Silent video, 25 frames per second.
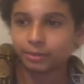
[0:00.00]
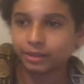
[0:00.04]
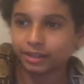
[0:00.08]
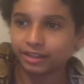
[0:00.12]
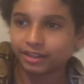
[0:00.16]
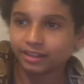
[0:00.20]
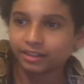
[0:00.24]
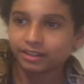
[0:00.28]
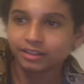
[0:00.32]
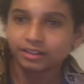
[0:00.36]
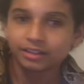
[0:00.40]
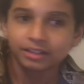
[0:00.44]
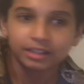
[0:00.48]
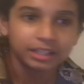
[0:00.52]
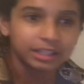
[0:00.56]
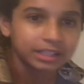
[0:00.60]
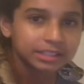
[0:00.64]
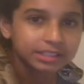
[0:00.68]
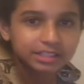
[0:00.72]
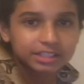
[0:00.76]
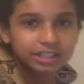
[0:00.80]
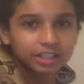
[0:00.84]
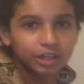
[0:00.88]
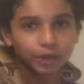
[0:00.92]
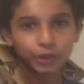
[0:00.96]
But
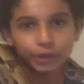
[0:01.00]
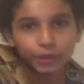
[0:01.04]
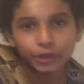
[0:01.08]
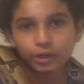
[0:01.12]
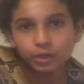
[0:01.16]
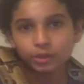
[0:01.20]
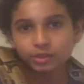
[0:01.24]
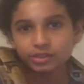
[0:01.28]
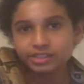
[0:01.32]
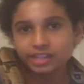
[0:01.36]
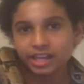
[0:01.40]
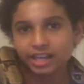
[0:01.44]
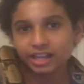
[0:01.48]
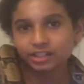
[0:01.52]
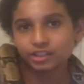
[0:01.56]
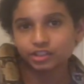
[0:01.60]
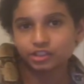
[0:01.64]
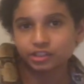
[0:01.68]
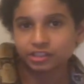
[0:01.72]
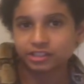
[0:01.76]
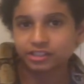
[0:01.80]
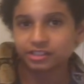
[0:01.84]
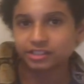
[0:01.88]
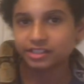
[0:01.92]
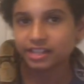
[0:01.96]
still, those
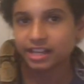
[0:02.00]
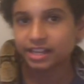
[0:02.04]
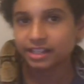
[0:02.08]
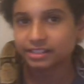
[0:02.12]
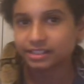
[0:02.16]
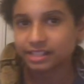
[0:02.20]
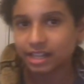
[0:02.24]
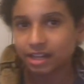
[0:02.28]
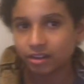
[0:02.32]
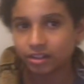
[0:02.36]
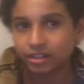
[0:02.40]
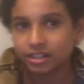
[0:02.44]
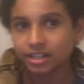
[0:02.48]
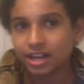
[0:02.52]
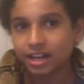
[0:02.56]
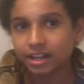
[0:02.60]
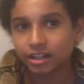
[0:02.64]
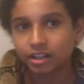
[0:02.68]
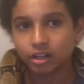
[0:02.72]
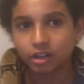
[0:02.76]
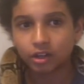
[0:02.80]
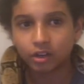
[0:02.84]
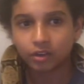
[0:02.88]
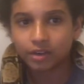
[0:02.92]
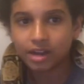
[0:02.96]
dangerous snakes I would
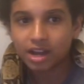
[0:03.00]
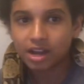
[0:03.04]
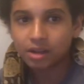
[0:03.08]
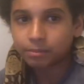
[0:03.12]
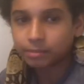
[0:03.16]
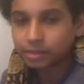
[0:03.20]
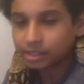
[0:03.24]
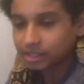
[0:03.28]
not go around.